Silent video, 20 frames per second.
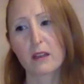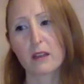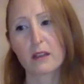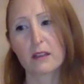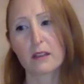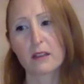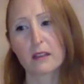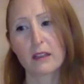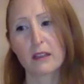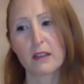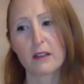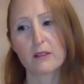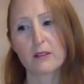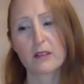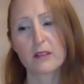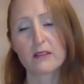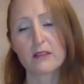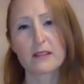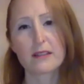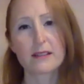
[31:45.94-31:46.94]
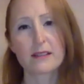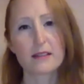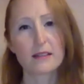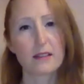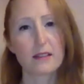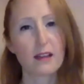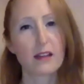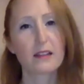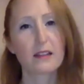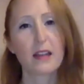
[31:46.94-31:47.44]
you know, this is
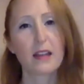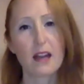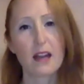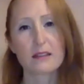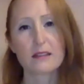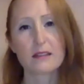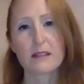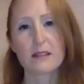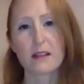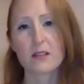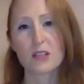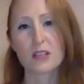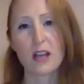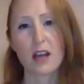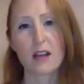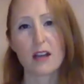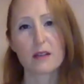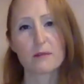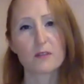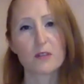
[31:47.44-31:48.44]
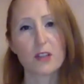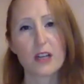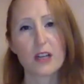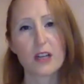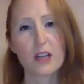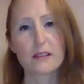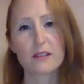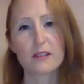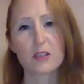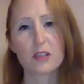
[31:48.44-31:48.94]
again such a time of
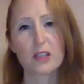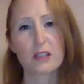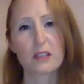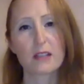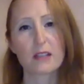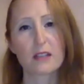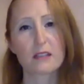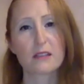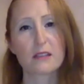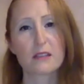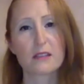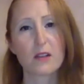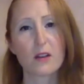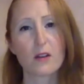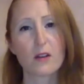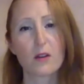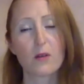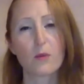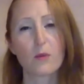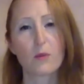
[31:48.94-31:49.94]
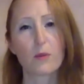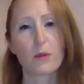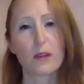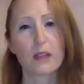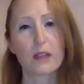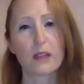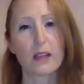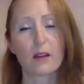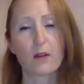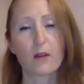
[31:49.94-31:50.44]
transition, and so
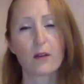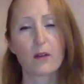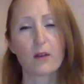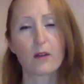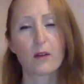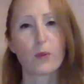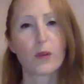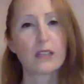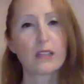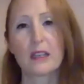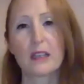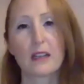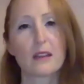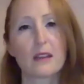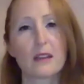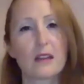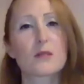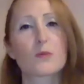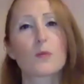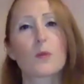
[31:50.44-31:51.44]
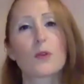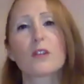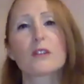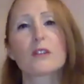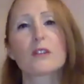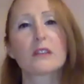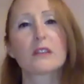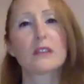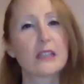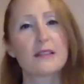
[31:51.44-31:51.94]
we need, this
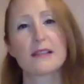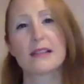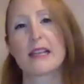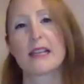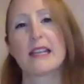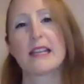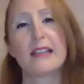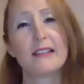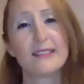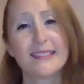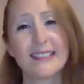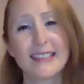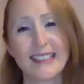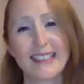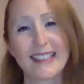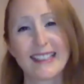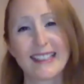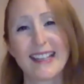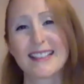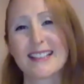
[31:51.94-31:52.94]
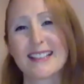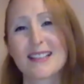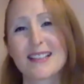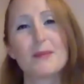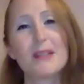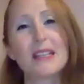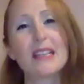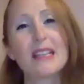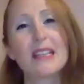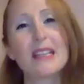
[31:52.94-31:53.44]
world needs healing. And to
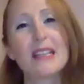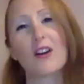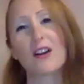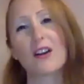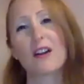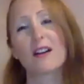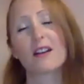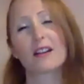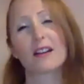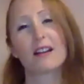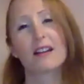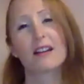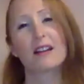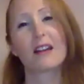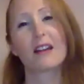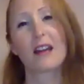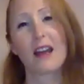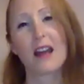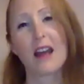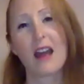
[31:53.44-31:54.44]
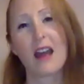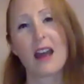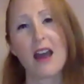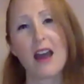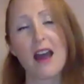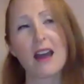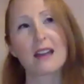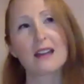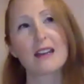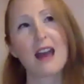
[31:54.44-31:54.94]
me, art
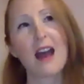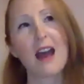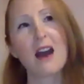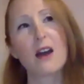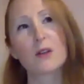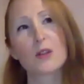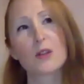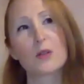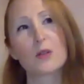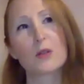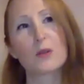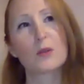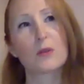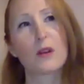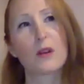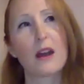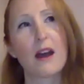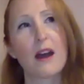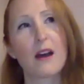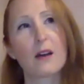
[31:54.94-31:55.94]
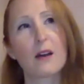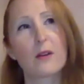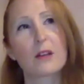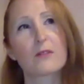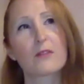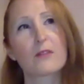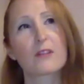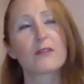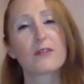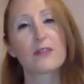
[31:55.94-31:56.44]
and how it
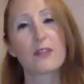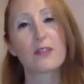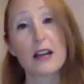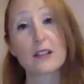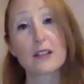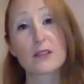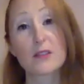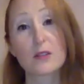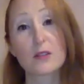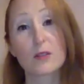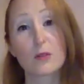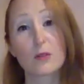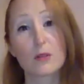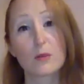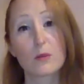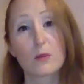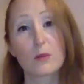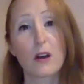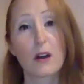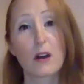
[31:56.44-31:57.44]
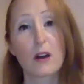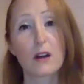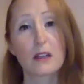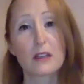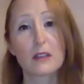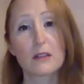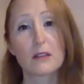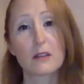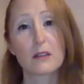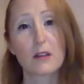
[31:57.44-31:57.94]
reflects who you are
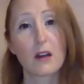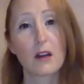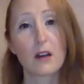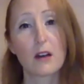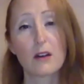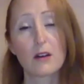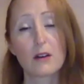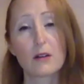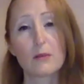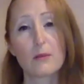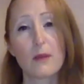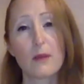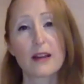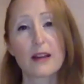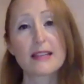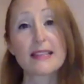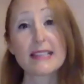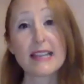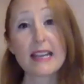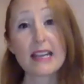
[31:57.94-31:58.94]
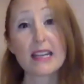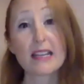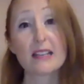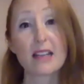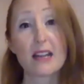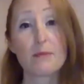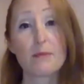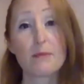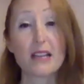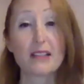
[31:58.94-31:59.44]
in your home on a
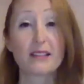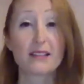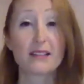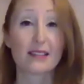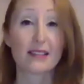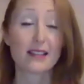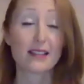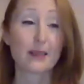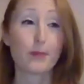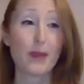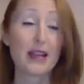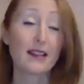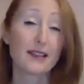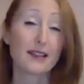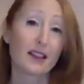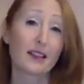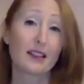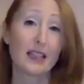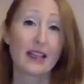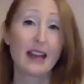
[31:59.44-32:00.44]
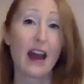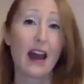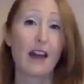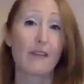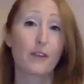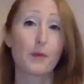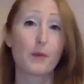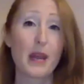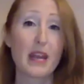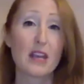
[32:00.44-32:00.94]
day-to-day basis, it's basically an
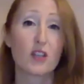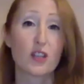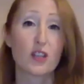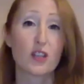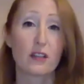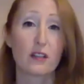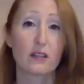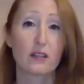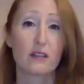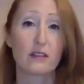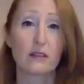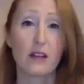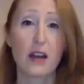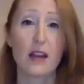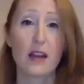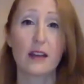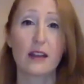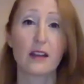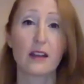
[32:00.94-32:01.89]
affirmation, right?